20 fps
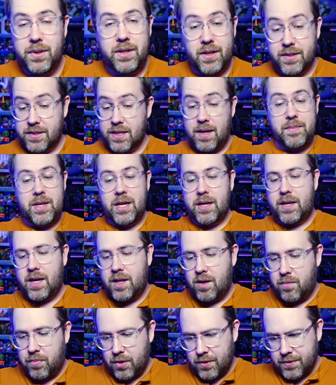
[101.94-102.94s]
because I'm that
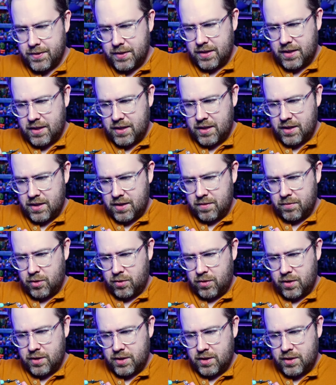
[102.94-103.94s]
kind of person, I'm
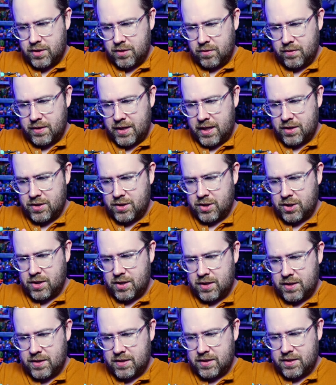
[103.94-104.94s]
going to do that
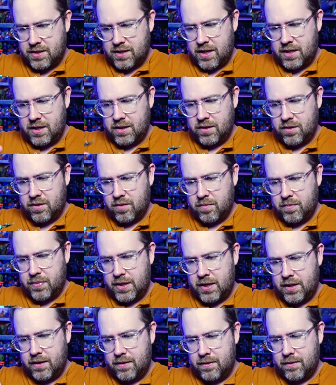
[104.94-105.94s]
just a tiny little
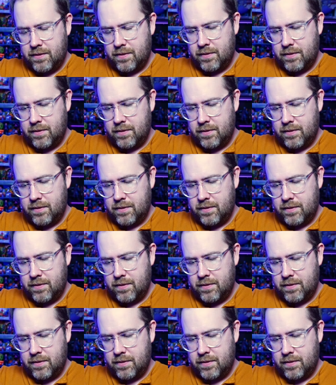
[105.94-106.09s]
bit.